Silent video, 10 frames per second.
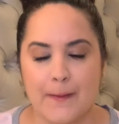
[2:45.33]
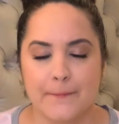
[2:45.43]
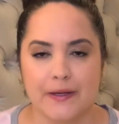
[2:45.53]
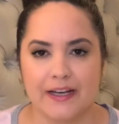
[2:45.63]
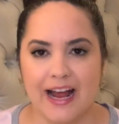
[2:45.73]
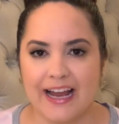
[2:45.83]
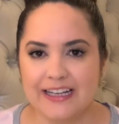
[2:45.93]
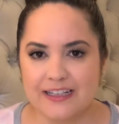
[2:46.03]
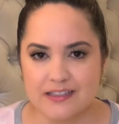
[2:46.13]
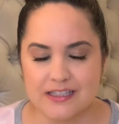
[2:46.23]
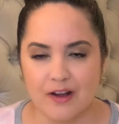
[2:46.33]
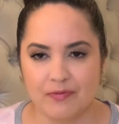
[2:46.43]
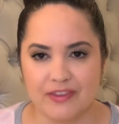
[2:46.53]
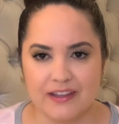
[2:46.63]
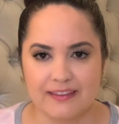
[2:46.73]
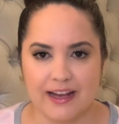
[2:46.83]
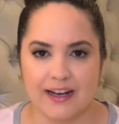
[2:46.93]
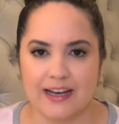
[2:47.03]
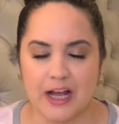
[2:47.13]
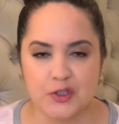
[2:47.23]
but I need something
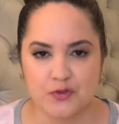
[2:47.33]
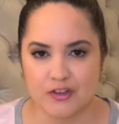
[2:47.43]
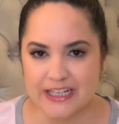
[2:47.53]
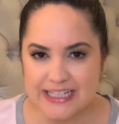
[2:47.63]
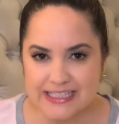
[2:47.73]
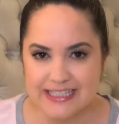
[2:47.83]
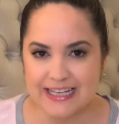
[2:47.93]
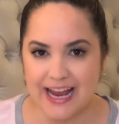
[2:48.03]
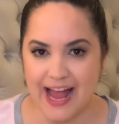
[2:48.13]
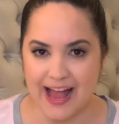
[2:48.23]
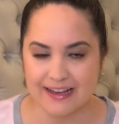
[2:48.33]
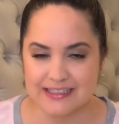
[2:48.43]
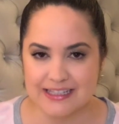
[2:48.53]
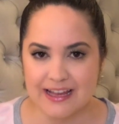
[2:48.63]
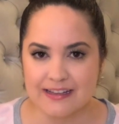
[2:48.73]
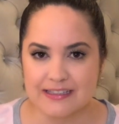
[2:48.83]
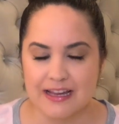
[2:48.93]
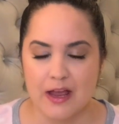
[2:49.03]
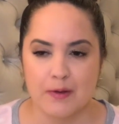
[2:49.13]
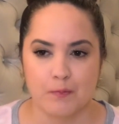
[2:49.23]
that allows for easy access
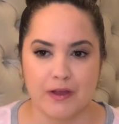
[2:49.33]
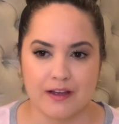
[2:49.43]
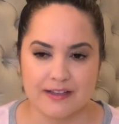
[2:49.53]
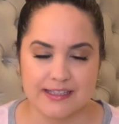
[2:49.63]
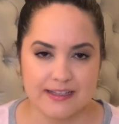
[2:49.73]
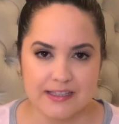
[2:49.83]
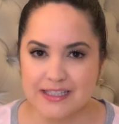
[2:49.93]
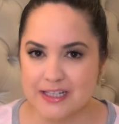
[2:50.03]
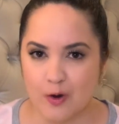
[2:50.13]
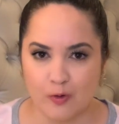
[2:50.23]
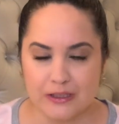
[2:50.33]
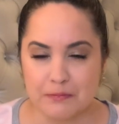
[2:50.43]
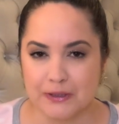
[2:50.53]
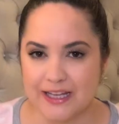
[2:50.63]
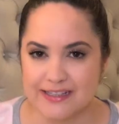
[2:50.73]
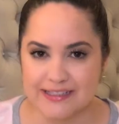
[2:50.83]
because this is the only place